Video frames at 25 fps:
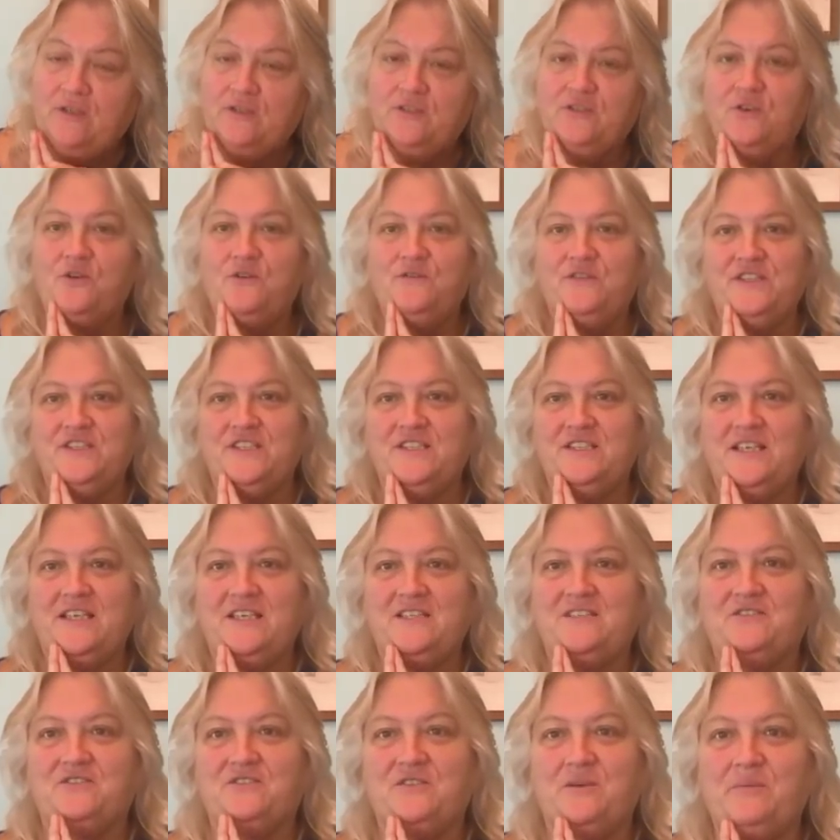So hopefully she
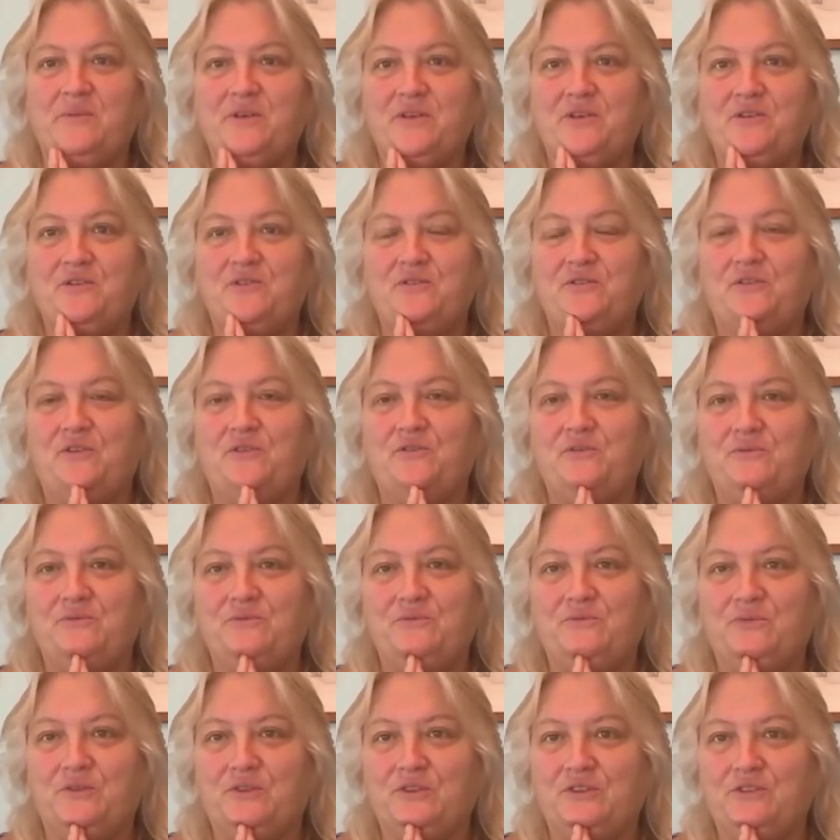stays here. So I'm gonna go and go.
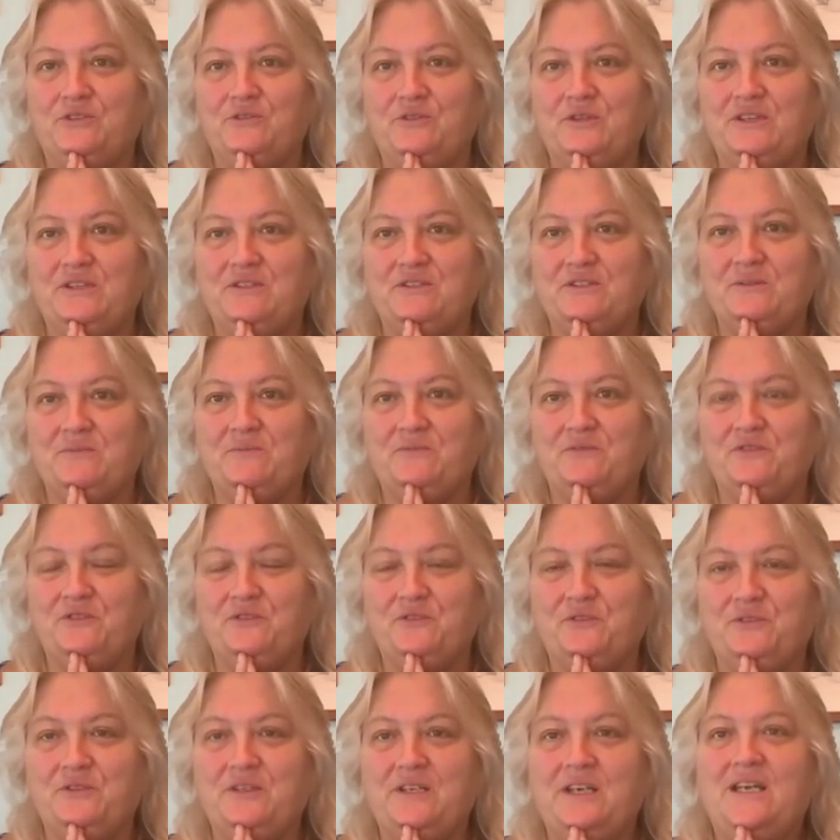We're gonna go get her some
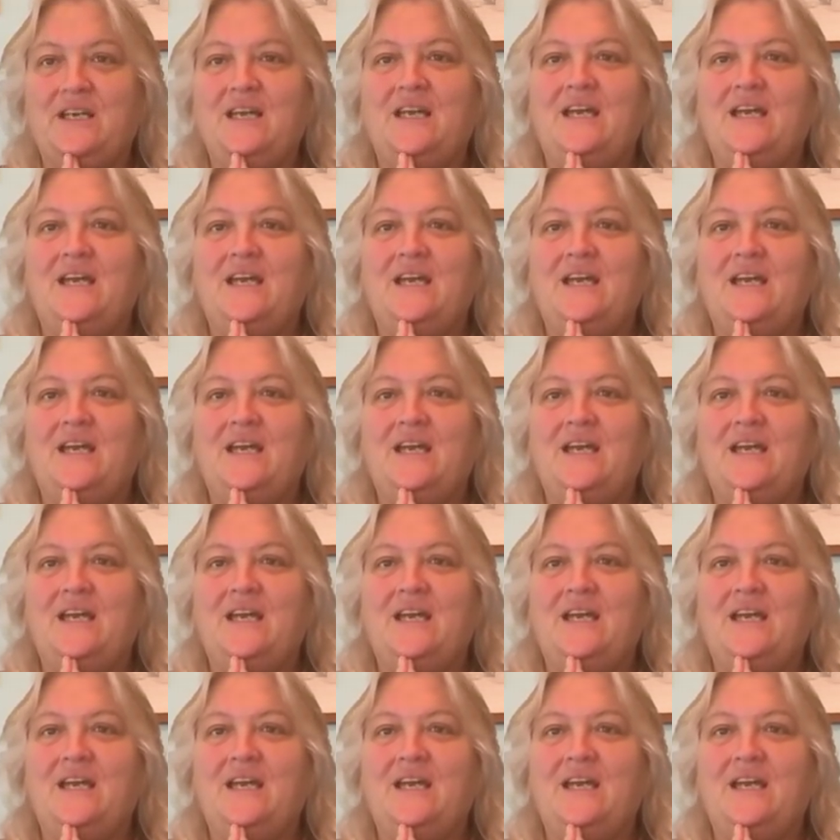food.